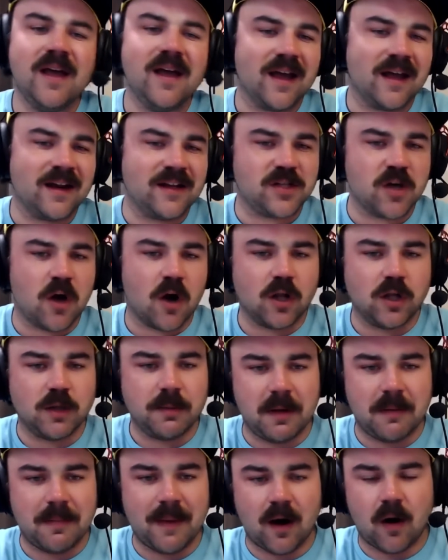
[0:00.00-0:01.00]
Going to talk a little
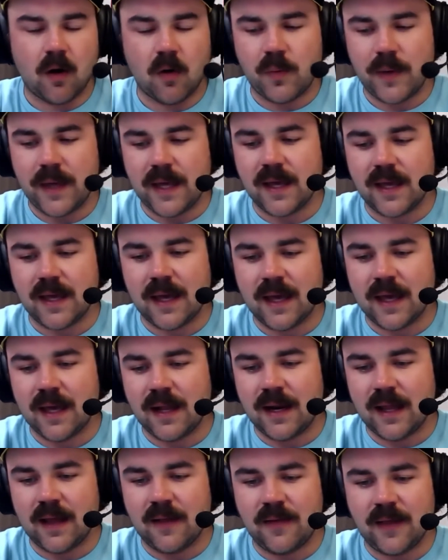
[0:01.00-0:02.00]
bit about our
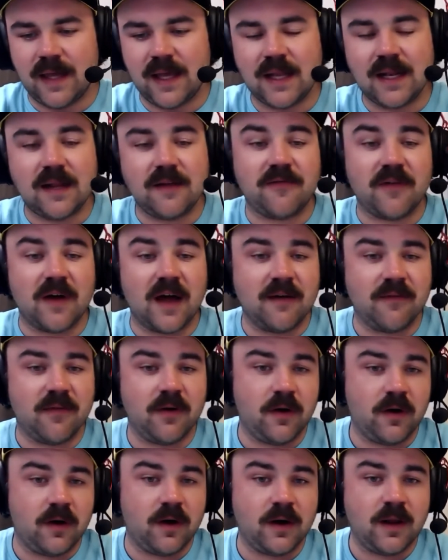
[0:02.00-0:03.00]
weekend and the Indy
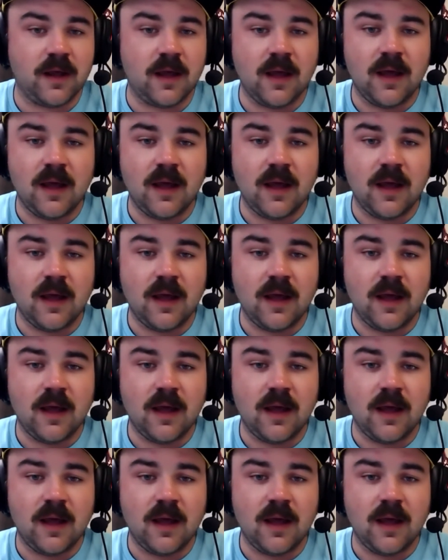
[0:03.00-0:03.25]
500.